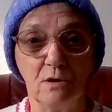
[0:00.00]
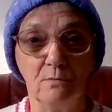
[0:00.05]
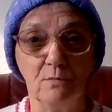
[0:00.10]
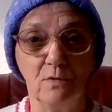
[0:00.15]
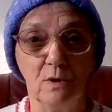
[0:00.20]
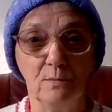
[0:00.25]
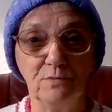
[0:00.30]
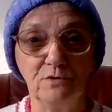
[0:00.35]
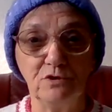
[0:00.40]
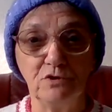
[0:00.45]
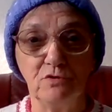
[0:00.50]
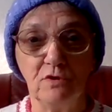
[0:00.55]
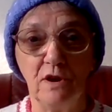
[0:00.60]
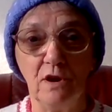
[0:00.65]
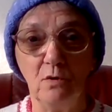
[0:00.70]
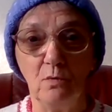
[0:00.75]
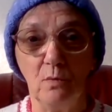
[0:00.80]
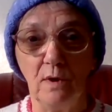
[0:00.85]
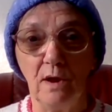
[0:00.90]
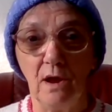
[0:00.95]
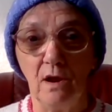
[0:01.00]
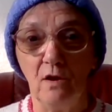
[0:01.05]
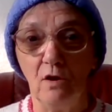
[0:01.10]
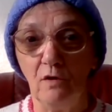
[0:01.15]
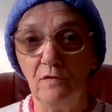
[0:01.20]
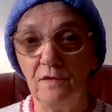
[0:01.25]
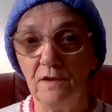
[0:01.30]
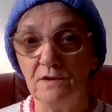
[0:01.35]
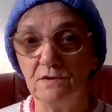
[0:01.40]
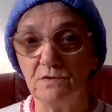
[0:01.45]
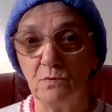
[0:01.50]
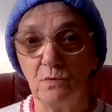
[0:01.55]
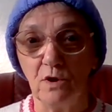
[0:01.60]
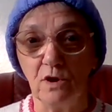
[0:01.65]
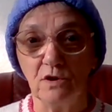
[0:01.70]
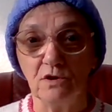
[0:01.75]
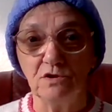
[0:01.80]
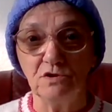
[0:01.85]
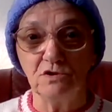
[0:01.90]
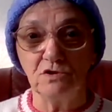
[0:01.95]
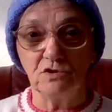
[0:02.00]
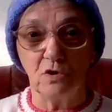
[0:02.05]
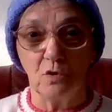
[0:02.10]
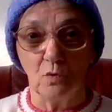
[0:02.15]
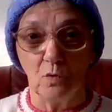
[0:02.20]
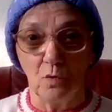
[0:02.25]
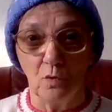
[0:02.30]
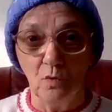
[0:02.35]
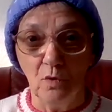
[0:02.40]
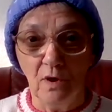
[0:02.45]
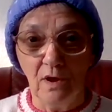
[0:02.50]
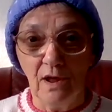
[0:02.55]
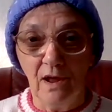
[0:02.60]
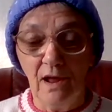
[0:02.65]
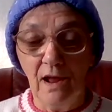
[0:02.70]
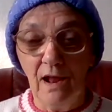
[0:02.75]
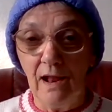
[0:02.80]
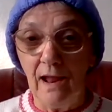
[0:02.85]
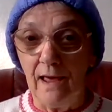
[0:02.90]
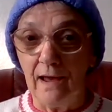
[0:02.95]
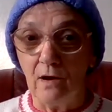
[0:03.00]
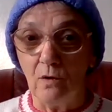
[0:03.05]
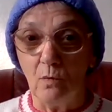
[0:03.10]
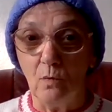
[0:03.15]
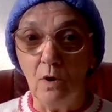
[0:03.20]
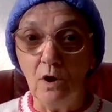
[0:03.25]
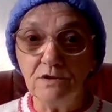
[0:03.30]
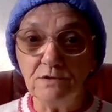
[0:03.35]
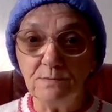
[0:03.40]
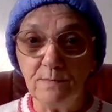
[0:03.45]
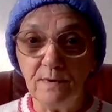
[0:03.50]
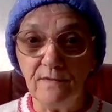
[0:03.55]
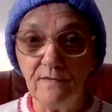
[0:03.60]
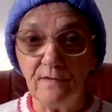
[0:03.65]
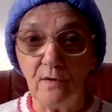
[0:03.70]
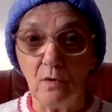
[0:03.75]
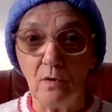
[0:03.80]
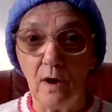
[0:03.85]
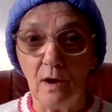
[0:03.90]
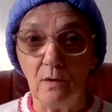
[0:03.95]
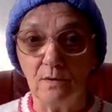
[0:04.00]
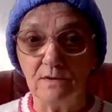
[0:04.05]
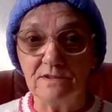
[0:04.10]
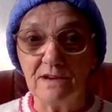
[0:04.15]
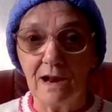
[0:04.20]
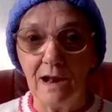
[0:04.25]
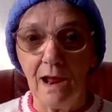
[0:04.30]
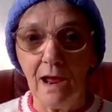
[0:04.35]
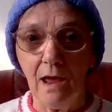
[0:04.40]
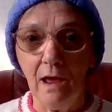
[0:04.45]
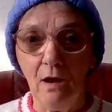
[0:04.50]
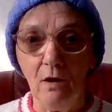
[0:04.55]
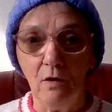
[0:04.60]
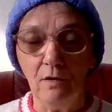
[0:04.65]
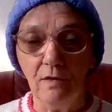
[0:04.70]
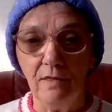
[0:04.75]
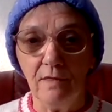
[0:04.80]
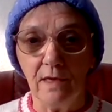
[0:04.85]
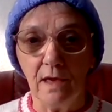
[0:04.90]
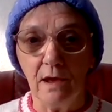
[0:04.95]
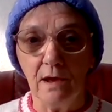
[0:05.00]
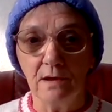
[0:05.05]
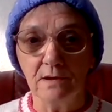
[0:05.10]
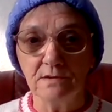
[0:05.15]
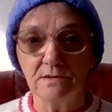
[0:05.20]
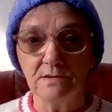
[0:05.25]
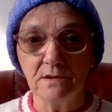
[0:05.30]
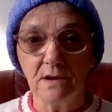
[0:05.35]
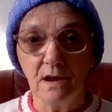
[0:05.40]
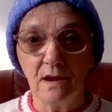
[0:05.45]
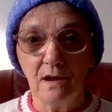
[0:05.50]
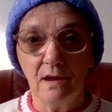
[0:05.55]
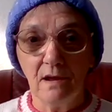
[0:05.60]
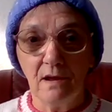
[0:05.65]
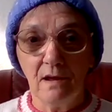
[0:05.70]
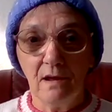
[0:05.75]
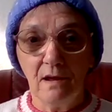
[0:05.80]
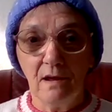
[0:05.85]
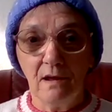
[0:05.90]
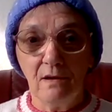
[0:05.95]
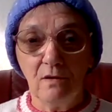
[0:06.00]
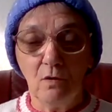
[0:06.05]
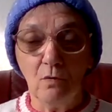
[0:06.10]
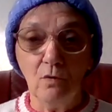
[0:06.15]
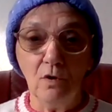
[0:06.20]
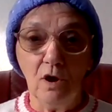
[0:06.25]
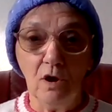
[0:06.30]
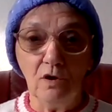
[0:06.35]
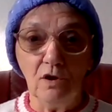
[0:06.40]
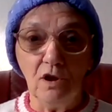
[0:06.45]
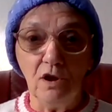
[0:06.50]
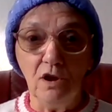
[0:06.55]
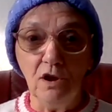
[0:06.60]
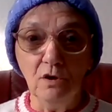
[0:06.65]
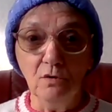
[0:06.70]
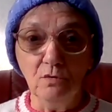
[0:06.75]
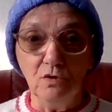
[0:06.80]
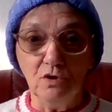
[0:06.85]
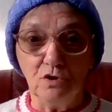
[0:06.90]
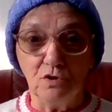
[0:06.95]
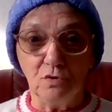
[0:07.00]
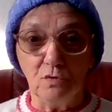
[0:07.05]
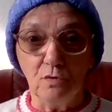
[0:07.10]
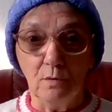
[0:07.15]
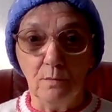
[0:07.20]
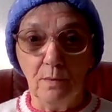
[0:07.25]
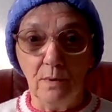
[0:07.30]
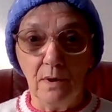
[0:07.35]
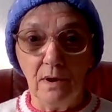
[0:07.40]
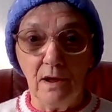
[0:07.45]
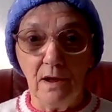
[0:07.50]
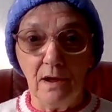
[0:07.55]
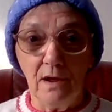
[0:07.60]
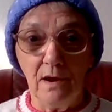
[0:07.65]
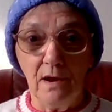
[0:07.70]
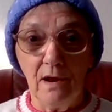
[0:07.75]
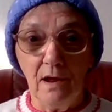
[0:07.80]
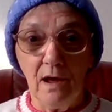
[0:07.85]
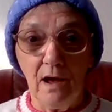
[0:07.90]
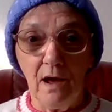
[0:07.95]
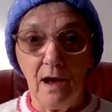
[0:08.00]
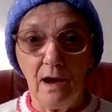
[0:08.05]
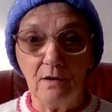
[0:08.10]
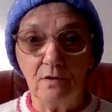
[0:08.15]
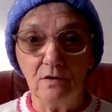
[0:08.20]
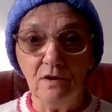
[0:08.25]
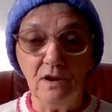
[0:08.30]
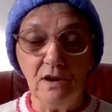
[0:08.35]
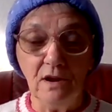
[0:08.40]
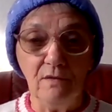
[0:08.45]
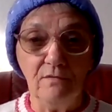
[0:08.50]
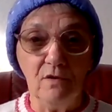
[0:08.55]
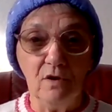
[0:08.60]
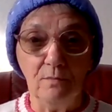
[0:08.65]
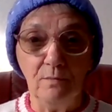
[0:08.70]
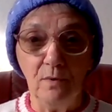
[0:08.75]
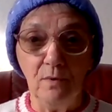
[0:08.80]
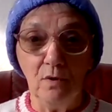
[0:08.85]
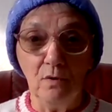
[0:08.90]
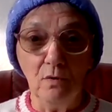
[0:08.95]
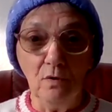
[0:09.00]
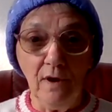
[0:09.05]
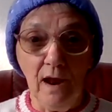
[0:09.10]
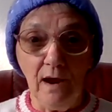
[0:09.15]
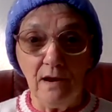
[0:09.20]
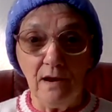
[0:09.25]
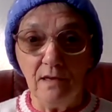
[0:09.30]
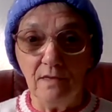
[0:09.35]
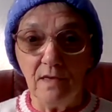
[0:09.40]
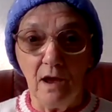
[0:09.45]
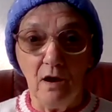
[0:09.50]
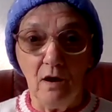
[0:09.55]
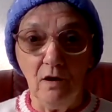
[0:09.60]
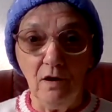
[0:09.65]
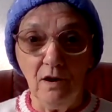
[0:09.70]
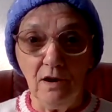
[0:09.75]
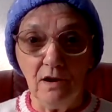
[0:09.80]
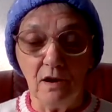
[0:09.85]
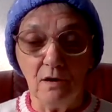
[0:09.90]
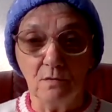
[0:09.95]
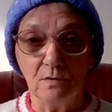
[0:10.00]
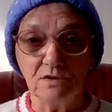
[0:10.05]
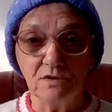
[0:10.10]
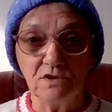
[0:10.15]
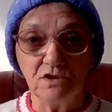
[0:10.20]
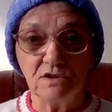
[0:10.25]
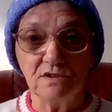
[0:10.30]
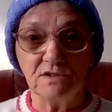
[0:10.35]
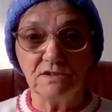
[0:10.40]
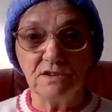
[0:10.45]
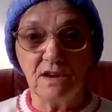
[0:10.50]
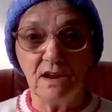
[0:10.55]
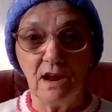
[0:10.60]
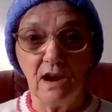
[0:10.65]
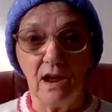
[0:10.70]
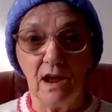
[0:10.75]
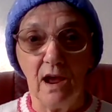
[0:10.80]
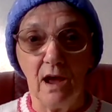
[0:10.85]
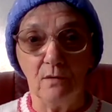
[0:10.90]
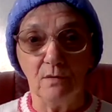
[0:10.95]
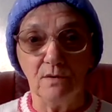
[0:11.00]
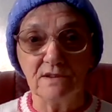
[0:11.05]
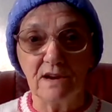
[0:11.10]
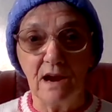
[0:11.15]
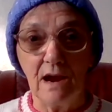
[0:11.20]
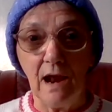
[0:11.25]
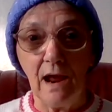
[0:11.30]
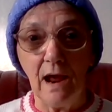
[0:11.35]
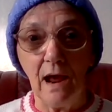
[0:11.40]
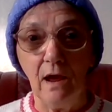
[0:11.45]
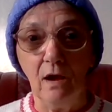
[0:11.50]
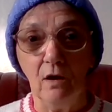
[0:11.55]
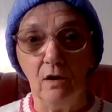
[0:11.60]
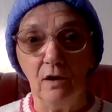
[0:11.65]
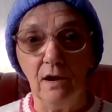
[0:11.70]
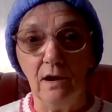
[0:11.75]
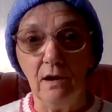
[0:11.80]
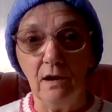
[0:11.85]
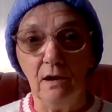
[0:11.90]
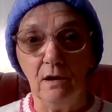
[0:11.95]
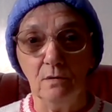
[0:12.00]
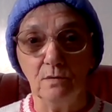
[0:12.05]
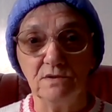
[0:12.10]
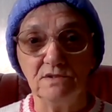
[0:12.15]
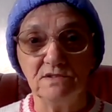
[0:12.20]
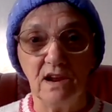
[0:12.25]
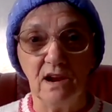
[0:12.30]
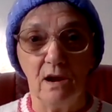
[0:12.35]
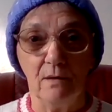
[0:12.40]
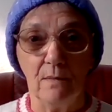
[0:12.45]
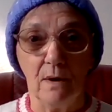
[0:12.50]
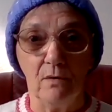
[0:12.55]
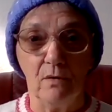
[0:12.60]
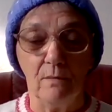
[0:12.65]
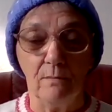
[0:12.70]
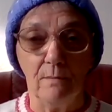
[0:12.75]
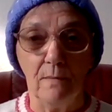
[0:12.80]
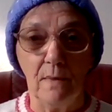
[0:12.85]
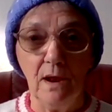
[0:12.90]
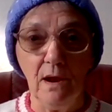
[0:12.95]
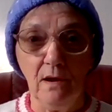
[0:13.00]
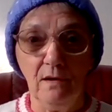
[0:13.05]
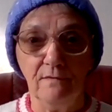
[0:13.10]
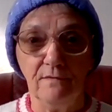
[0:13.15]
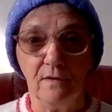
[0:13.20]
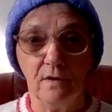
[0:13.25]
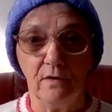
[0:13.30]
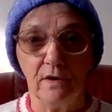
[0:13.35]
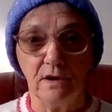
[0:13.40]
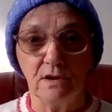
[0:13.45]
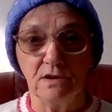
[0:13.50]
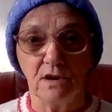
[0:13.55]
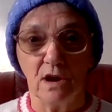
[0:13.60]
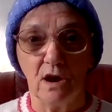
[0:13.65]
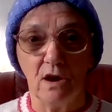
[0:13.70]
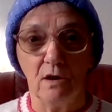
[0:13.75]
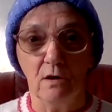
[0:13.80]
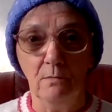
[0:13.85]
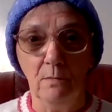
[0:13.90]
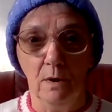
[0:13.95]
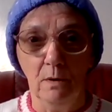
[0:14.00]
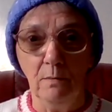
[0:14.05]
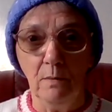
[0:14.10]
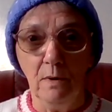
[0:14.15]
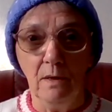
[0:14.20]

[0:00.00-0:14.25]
up straight away, and nothing's working slow like it was before. I was clicking on things, going onto YouTube, and I couldn't even upload anything on it. It was just taking, I was clicking on it, and it was taking about a minute for it to come up.